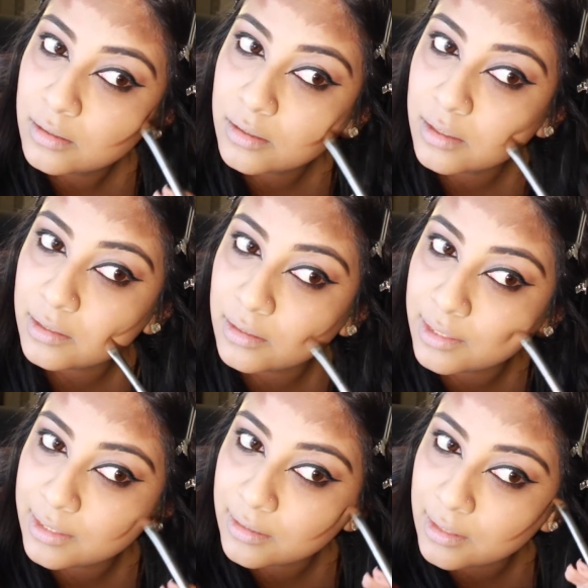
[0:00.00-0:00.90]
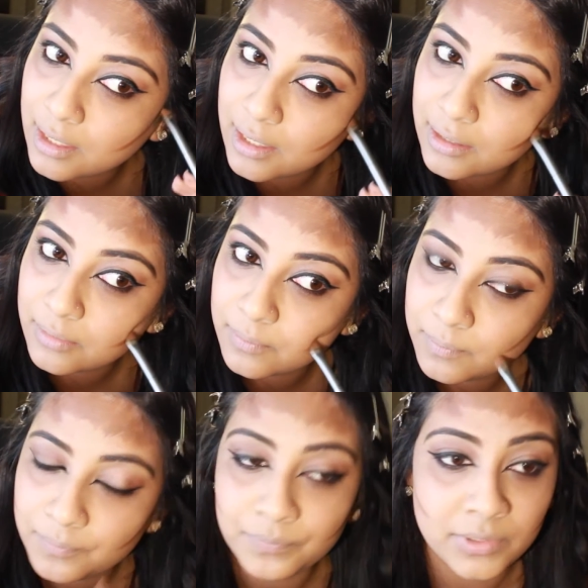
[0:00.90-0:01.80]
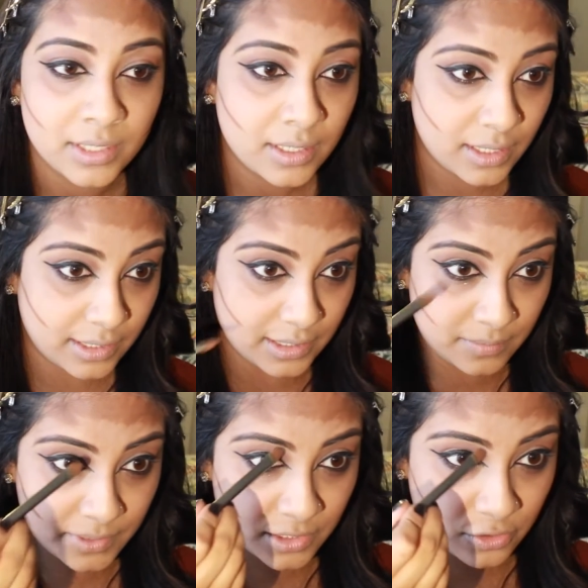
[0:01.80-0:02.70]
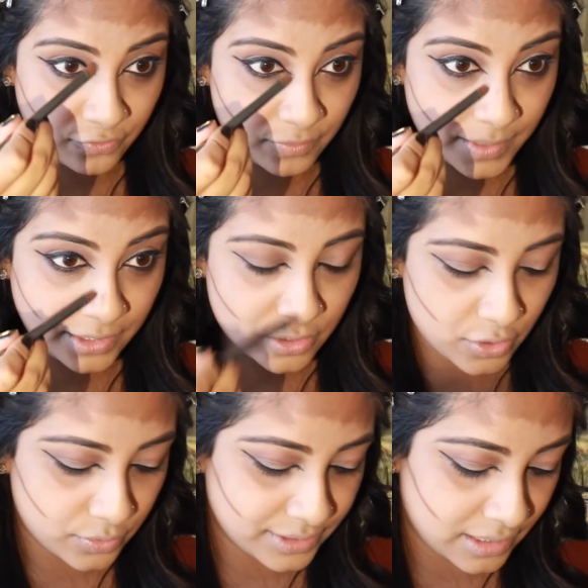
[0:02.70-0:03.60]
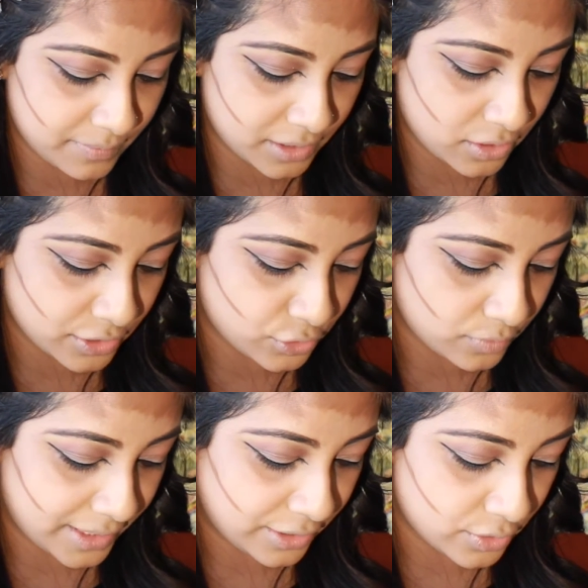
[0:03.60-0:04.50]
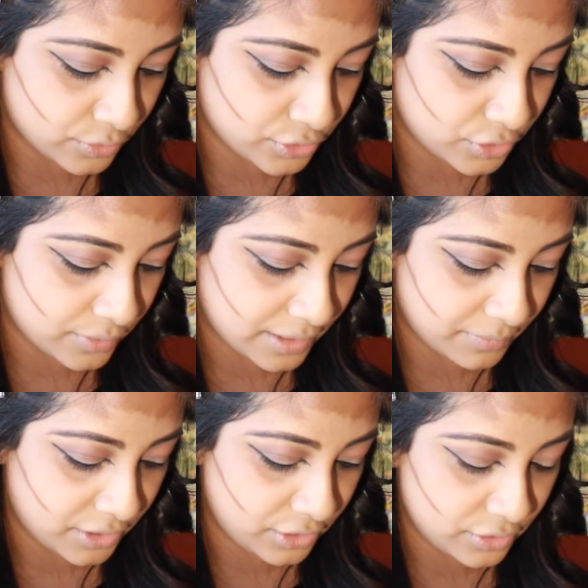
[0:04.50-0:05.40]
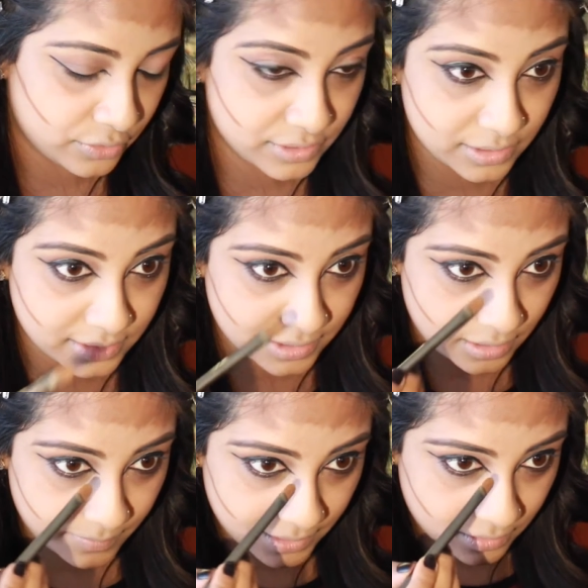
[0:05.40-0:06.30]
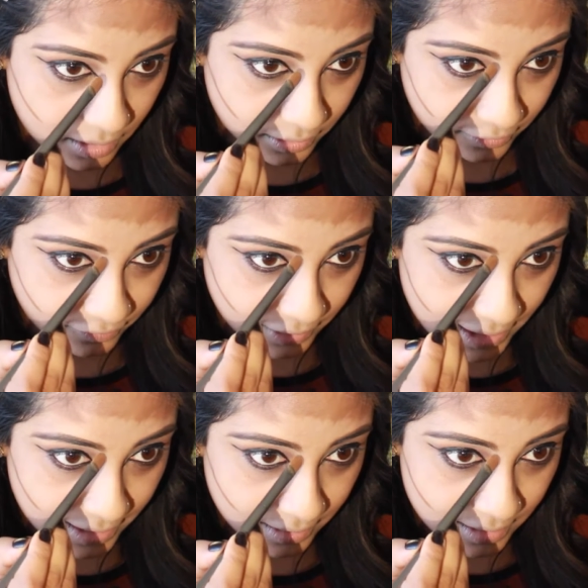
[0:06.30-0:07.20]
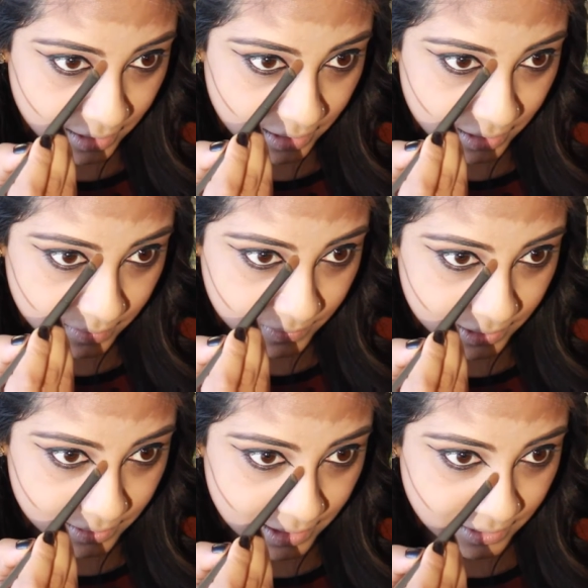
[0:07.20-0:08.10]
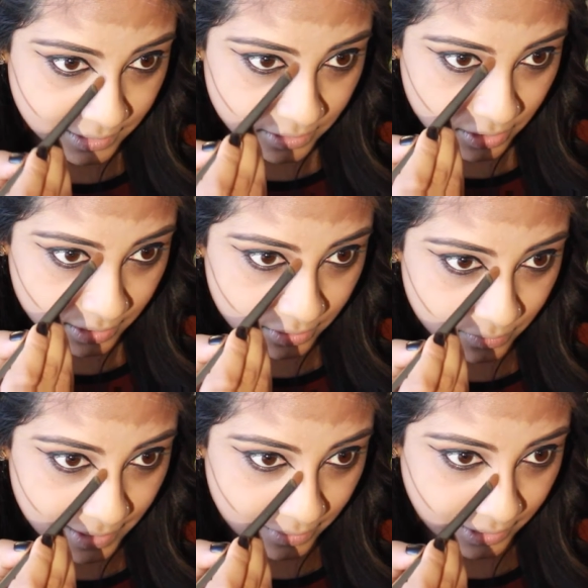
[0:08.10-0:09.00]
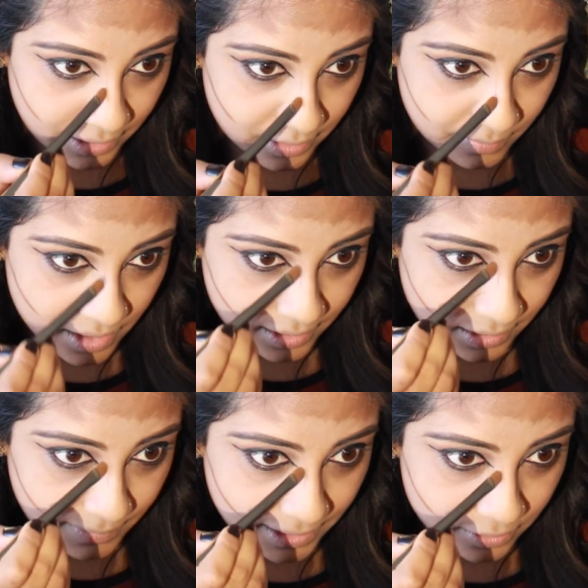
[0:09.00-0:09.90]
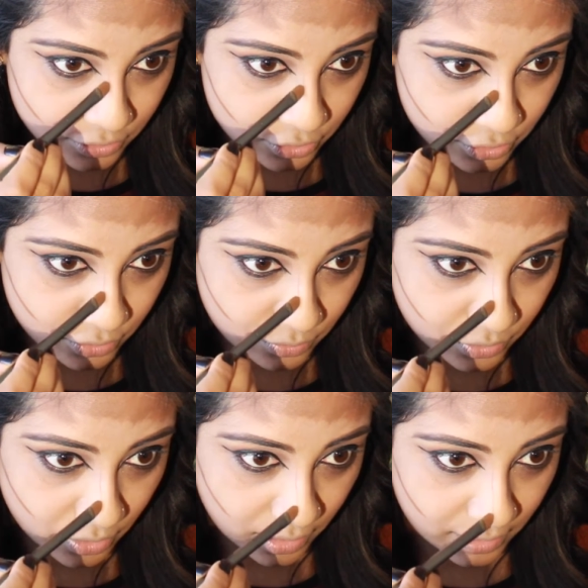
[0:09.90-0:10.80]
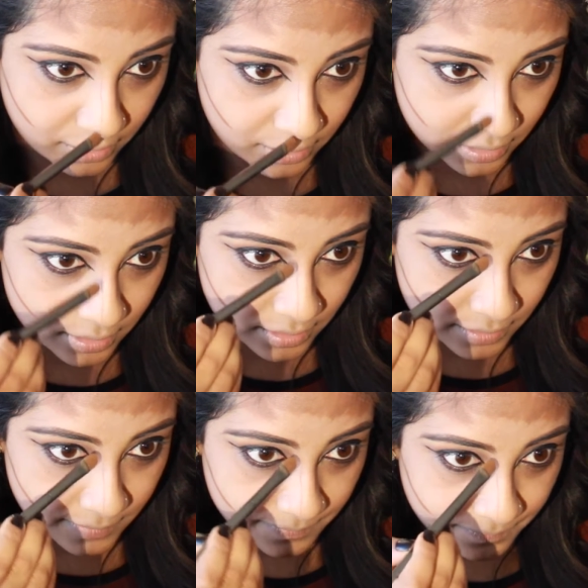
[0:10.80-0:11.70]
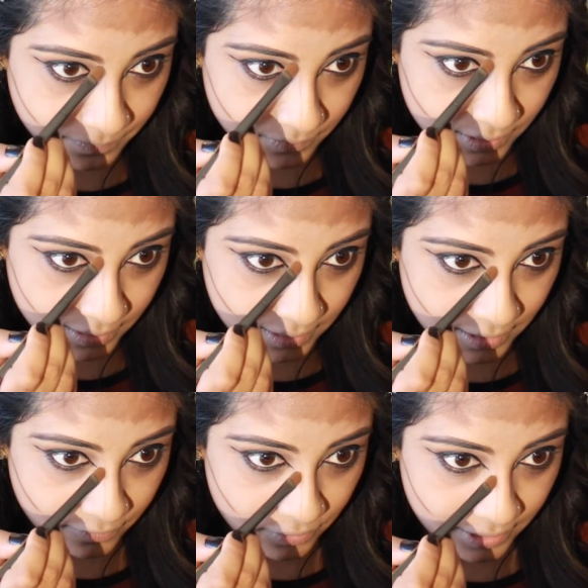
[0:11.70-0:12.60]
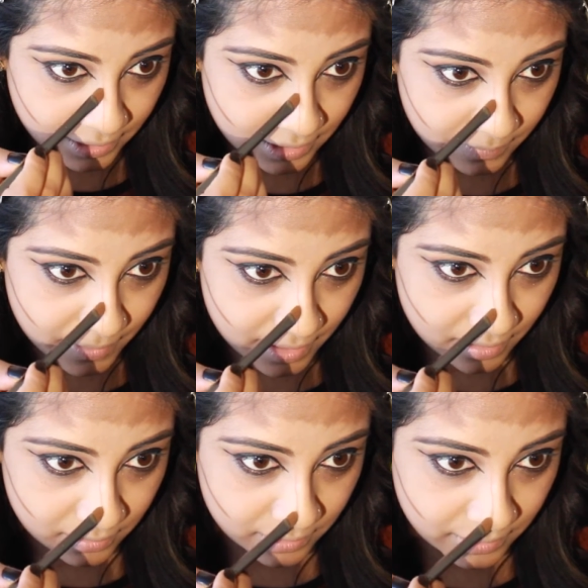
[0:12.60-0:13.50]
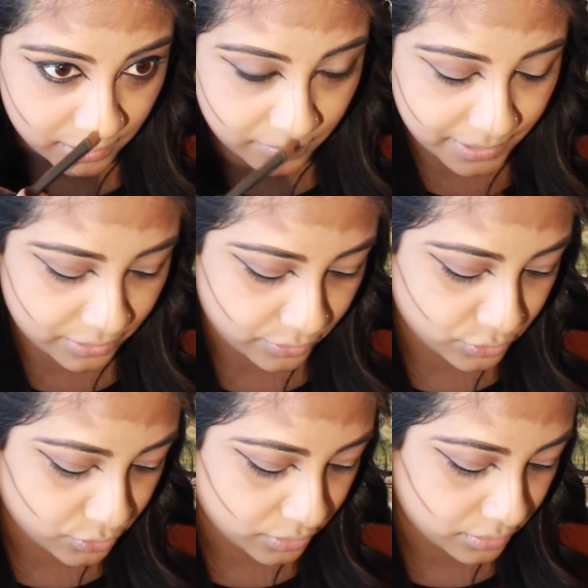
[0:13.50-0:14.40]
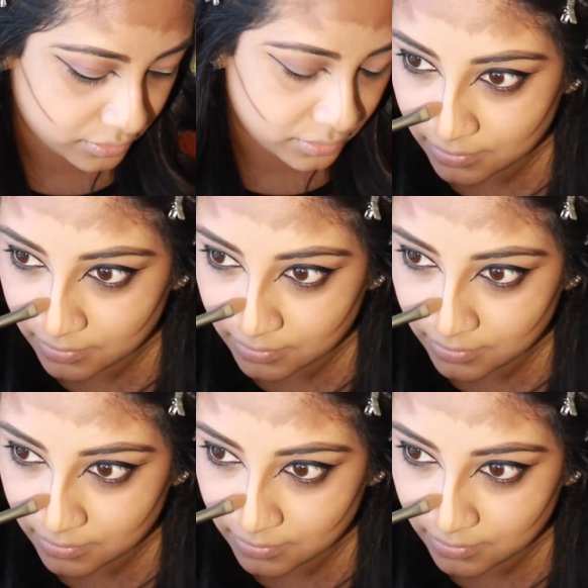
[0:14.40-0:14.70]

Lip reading: kind of like that. And then I'm going to go for my nose, and I'm going to contour my nose too, and I'm going to use the cinnamon color for that. And I'm going to kind of start around here, and I'm not going to make it too dark. I kind of want to keep it a little bit neutral.